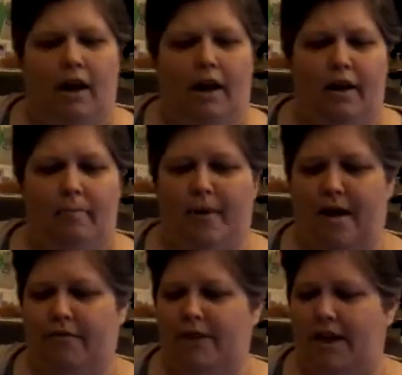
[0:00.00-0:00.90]
Um,
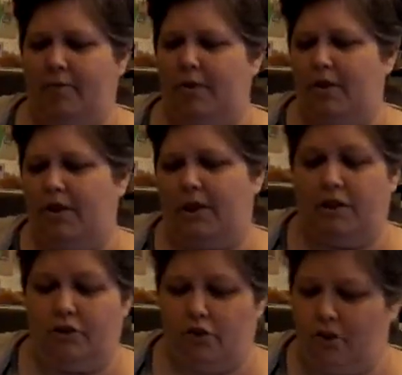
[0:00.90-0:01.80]
everyday words
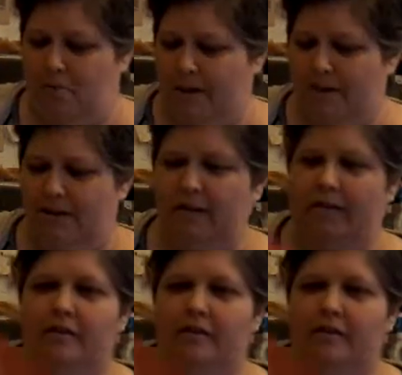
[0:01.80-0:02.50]
in German,